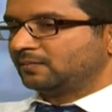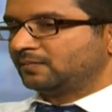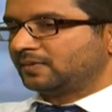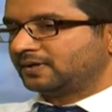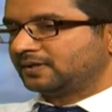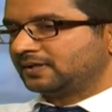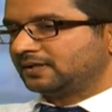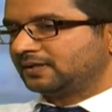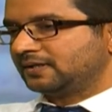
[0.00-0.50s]

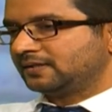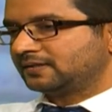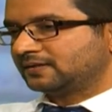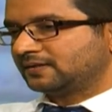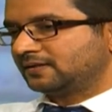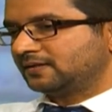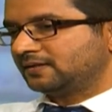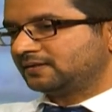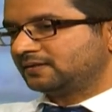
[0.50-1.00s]
But in this
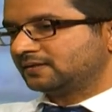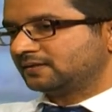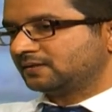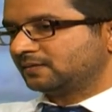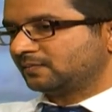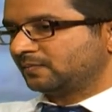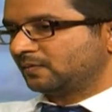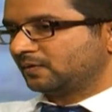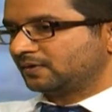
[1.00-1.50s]
condition,
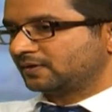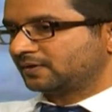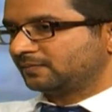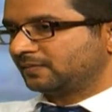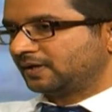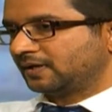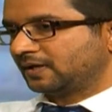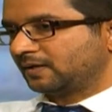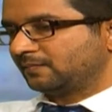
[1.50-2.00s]
the bones
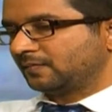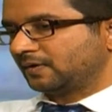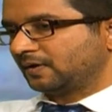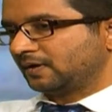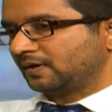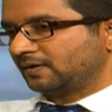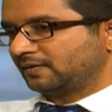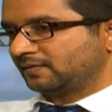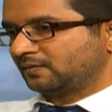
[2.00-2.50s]
become,
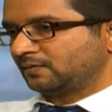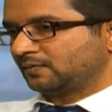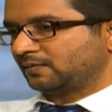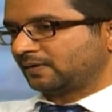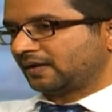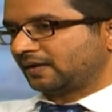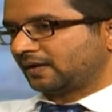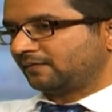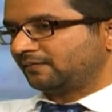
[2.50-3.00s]

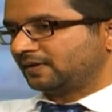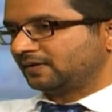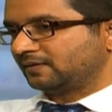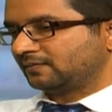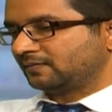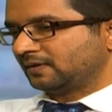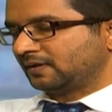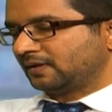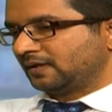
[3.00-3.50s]

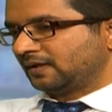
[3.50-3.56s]
having